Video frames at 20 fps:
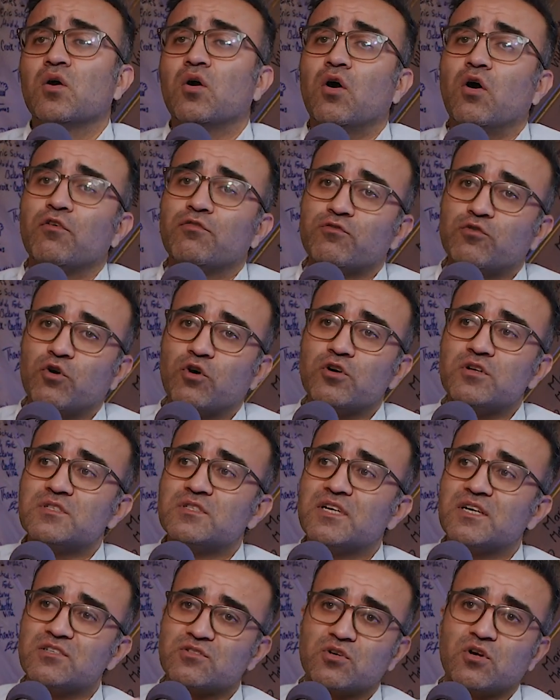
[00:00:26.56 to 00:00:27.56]
of course,
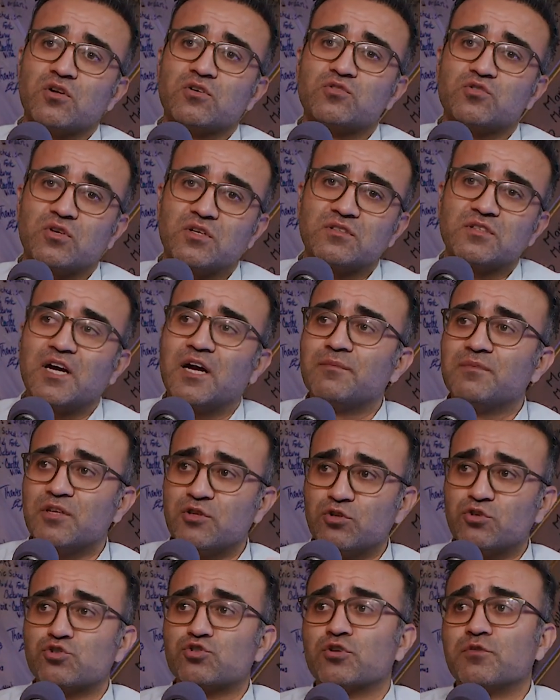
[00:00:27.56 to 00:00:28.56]
there's also a time that
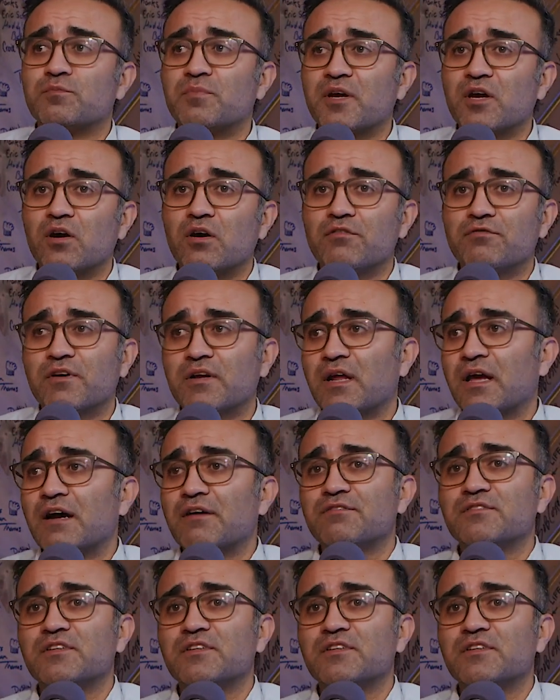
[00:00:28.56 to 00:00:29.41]
you should pay off, and I have